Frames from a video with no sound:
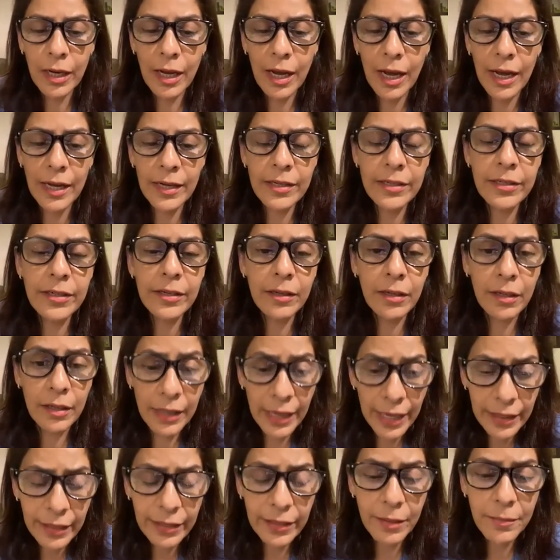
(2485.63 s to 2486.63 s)

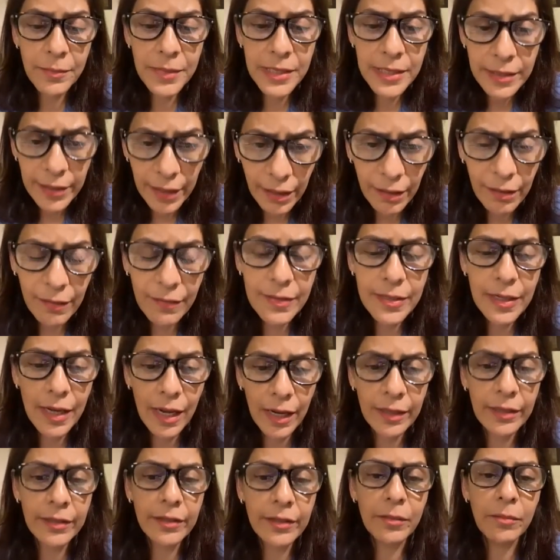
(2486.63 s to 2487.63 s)
let themselves
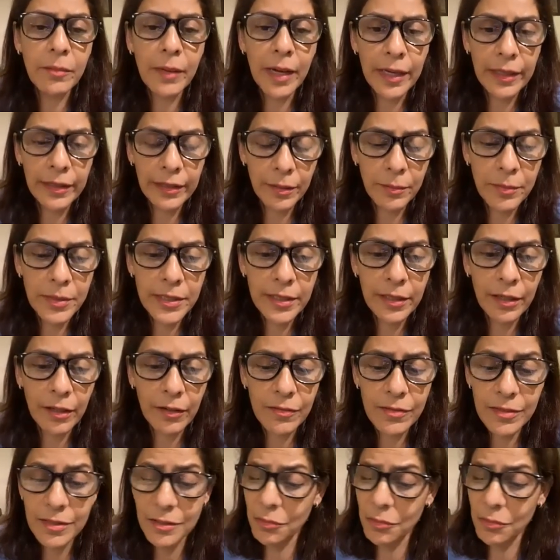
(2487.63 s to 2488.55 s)
undermine themselves.